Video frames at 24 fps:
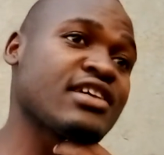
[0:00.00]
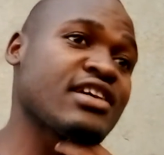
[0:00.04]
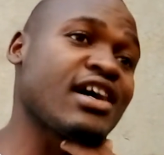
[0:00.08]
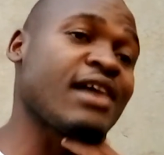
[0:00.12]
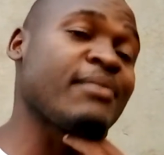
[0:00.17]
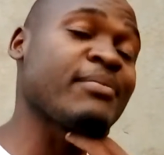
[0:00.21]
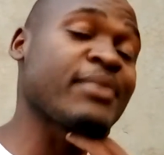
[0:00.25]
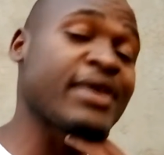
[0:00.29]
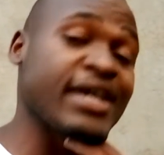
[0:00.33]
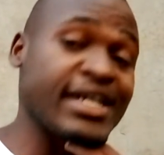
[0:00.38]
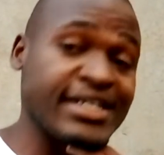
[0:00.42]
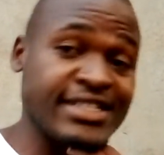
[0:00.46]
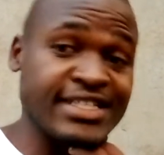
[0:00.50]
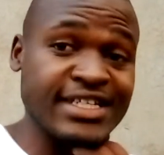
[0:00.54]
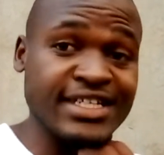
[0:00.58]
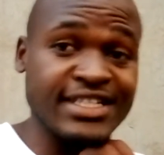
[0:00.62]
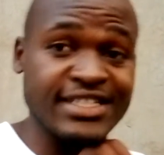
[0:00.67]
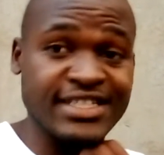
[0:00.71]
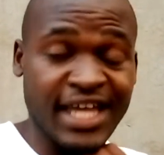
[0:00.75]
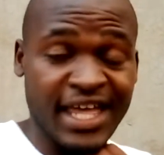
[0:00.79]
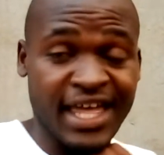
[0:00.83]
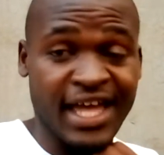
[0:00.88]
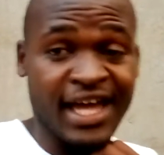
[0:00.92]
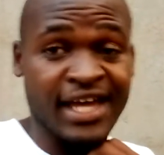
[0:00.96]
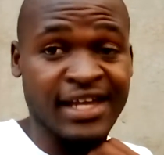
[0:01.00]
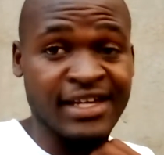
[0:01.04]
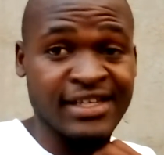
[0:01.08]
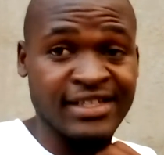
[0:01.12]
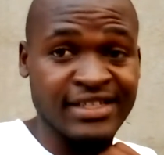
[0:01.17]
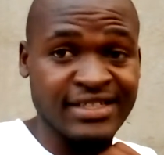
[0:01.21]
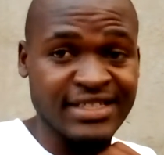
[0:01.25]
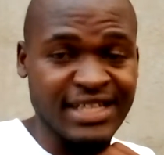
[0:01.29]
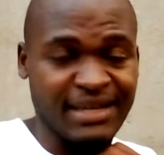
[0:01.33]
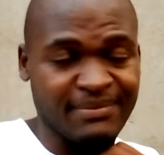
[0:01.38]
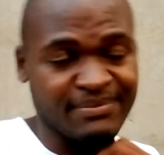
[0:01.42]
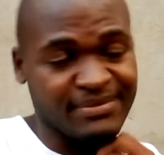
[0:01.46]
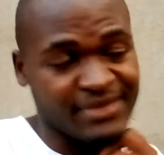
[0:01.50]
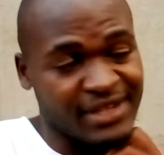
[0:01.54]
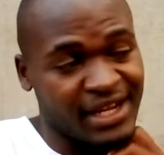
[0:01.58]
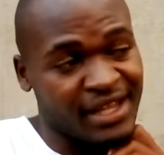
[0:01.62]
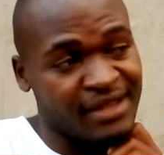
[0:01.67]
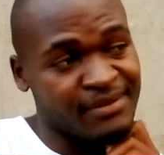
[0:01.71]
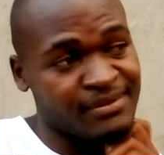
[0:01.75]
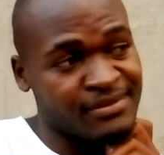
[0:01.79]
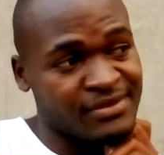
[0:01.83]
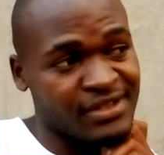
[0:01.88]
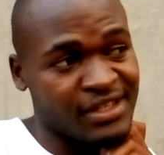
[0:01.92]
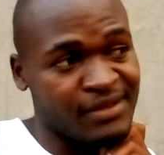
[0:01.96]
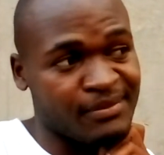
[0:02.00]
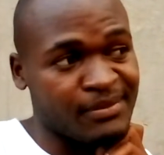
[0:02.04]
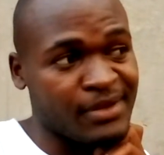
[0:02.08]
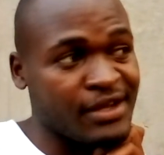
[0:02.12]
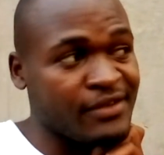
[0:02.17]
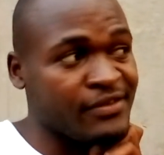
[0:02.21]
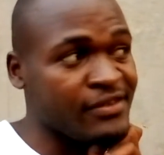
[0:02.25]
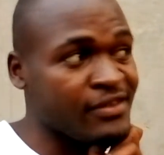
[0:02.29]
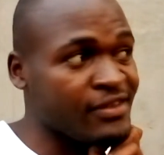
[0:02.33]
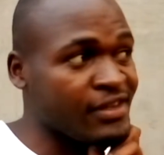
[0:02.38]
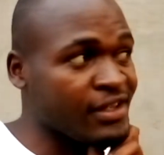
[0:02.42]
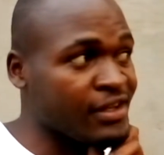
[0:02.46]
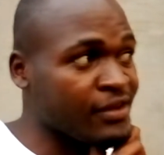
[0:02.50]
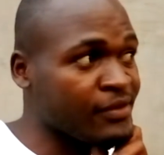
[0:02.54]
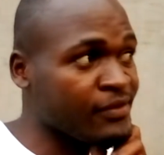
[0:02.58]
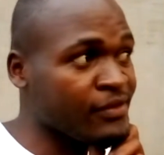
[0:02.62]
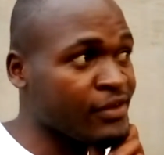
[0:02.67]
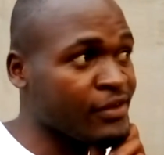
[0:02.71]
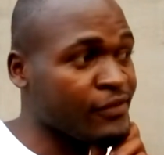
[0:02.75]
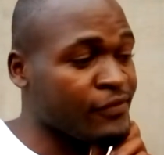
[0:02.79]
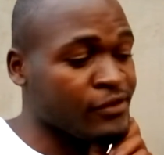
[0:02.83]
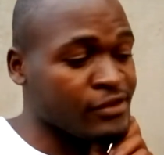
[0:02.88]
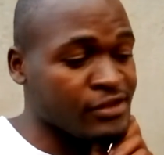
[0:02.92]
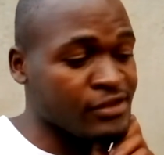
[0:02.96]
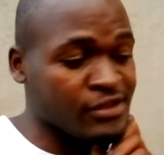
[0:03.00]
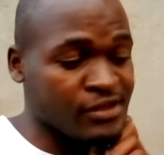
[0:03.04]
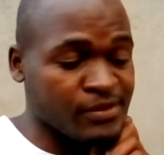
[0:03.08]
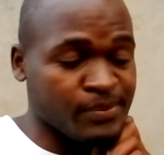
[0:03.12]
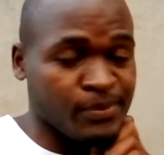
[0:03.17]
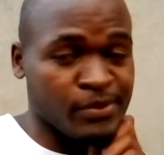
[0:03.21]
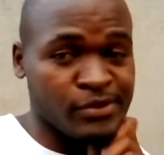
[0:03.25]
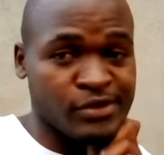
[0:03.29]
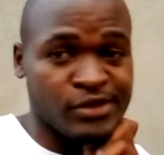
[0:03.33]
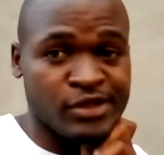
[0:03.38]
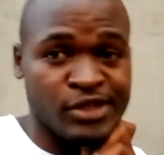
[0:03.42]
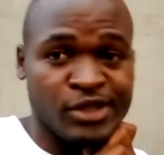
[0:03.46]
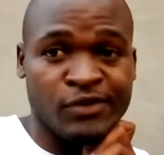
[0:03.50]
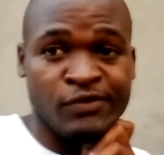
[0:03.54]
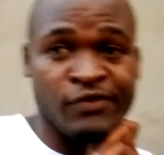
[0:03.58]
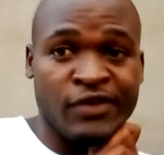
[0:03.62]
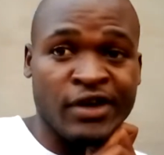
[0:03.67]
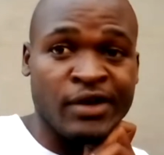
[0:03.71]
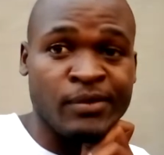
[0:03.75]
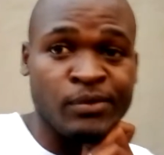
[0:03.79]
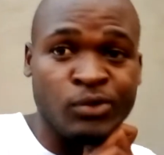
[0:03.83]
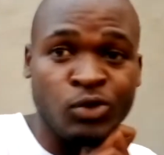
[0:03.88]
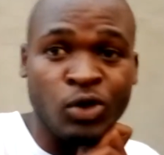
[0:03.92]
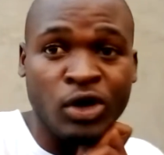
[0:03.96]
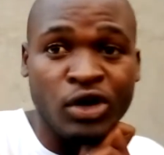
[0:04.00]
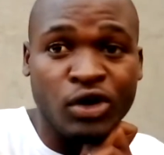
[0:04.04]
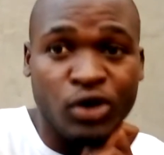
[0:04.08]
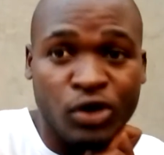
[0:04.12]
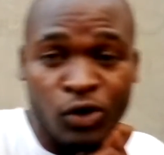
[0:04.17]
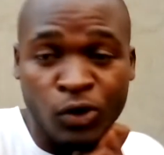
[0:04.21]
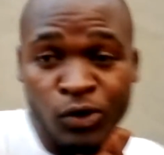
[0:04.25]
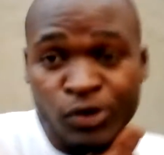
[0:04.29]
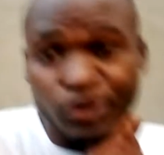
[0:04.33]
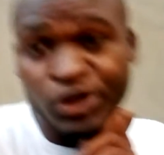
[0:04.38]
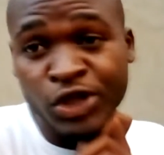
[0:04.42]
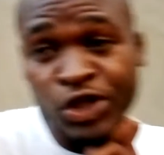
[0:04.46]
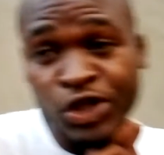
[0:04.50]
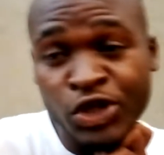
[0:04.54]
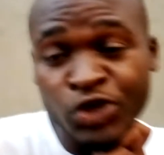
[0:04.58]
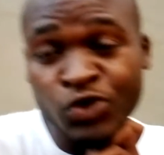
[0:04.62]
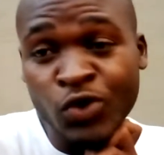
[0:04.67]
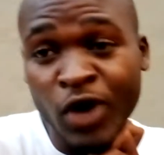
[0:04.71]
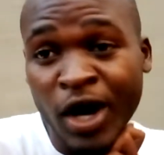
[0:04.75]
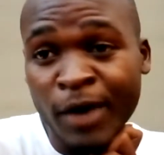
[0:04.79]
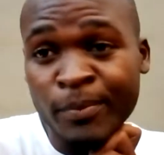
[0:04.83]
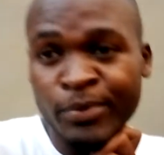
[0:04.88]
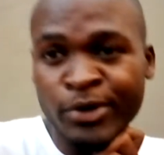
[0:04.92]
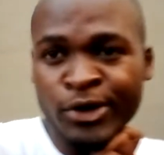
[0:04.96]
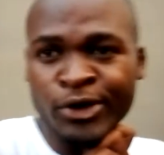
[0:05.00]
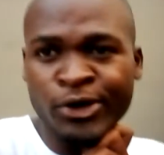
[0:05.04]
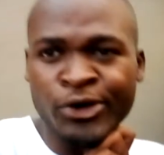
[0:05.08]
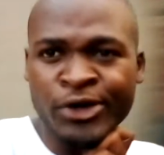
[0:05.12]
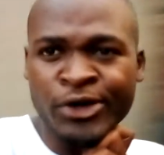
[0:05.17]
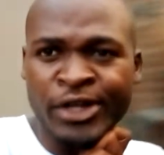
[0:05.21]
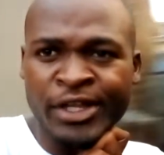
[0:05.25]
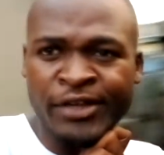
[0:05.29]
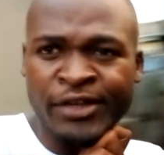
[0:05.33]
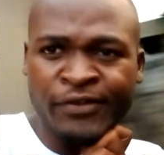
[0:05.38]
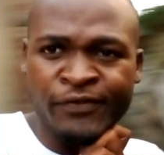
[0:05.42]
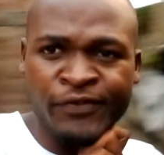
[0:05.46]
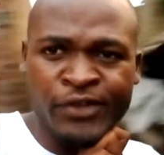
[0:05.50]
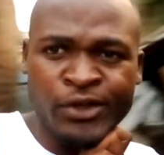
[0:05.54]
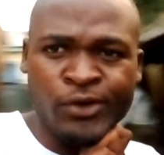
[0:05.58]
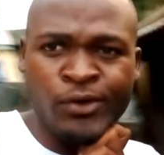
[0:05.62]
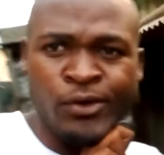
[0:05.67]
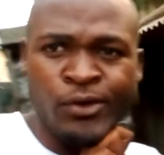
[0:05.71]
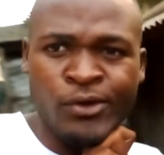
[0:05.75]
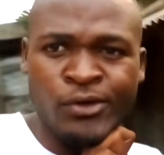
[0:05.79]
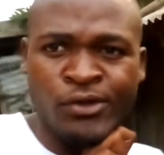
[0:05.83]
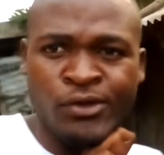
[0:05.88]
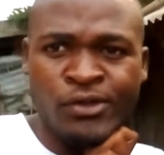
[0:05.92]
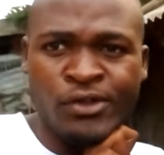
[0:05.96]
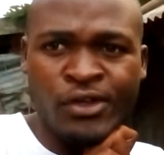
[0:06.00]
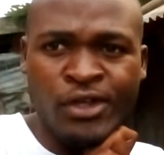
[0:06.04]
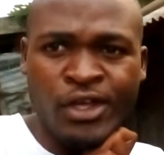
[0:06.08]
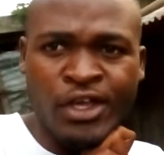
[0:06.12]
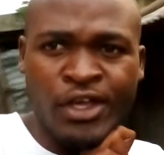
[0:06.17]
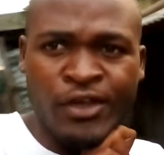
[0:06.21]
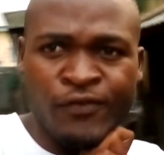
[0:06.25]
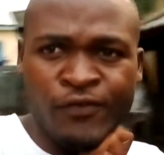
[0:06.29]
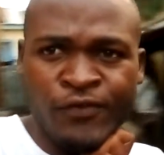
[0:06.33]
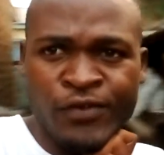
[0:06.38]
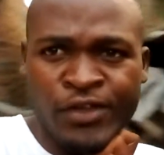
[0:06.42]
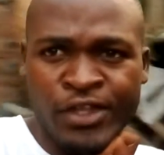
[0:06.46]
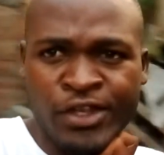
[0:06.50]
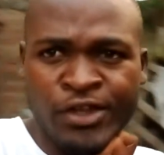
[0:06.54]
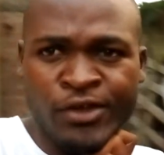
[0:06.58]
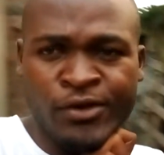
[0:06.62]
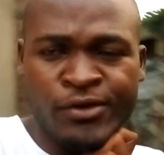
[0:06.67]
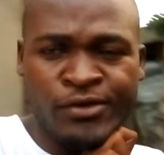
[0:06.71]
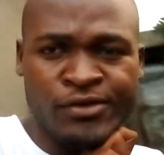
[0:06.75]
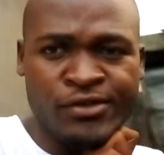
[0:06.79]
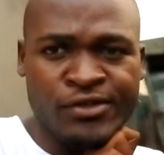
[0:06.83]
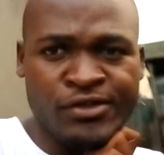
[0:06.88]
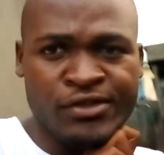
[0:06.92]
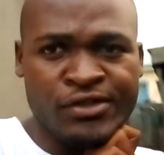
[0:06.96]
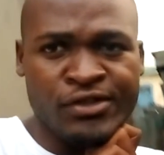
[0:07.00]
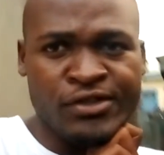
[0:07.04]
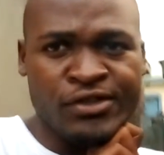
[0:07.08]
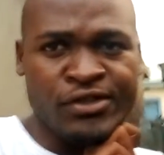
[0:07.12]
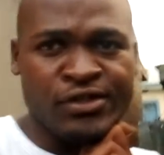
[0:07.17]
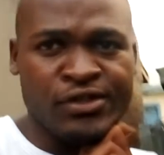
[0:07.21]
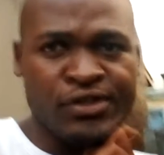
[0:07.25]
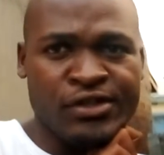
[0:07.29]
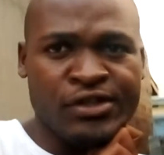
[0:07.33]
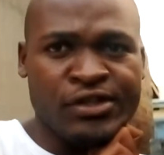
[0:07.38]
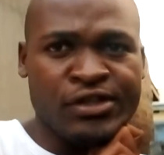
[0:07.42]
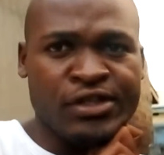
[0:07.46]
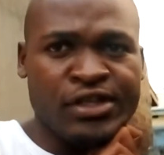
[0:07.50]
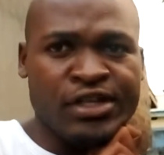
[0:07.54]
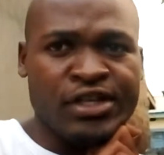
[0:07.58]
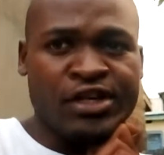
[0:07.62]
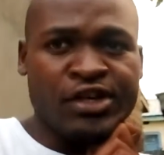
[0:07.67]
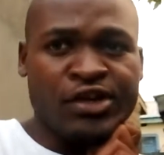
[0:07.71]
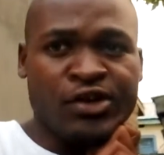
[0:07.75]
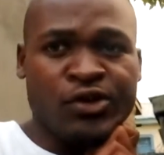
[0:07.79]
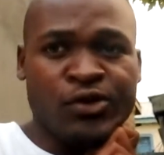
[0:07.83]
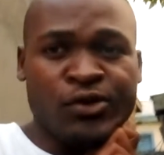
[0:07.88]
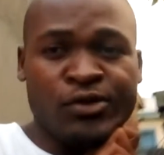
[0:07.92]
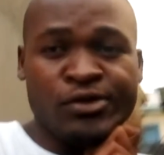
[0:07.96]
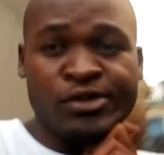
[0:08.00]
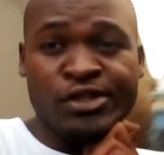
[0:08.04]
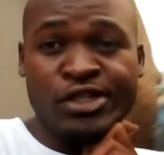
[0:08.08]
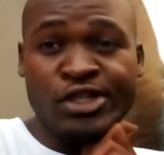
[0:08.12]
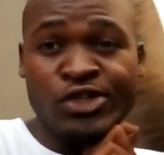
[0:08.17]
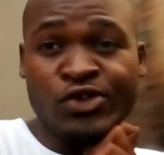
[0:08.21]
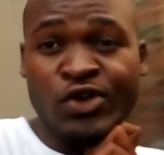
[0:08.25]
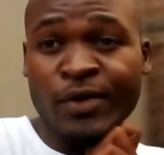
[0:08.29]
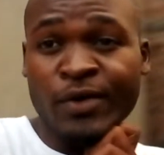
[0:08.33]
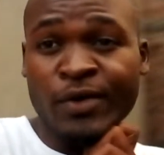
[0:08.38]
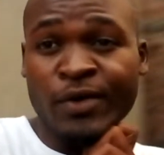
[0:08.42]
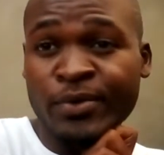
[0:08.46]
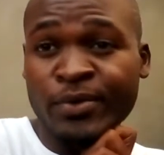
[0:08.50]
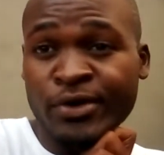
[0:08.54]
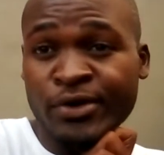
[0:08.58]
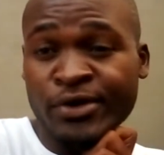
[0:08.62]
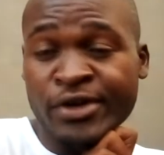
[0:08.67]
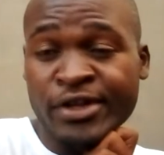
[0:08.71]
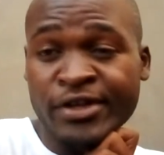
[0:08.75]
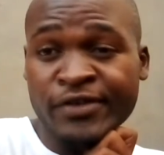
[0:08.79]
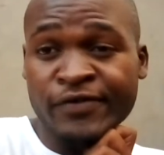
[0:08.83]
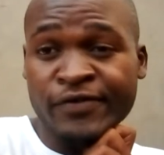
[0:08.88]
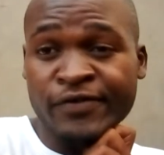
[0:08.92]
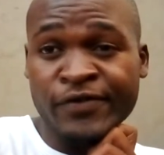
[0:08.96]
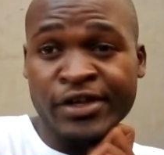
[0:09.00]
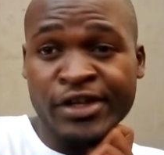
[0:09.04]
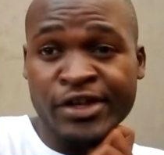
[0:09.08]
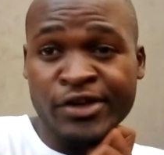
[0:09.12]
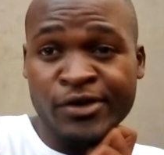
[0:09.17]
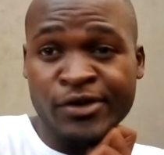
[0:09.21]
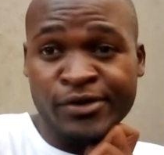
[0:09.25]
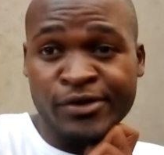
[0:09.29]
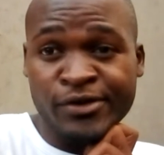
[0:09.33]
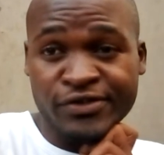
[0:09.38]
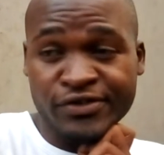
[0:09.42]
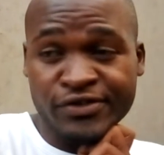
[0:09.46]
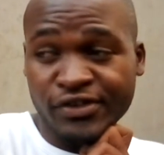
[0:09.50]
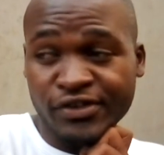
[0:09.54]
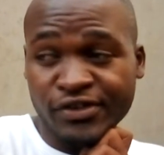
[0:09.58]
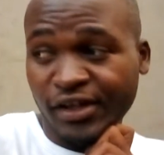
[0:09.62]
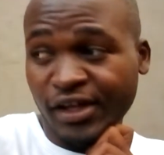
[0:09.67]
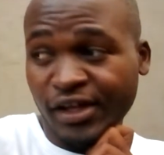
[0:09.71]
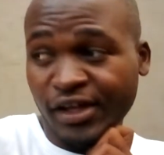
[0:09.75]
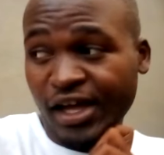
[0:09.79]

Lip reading: I'm getting tired. Sometimes I'm having that the positive vibe to continue uploading videos, continue uploading videos,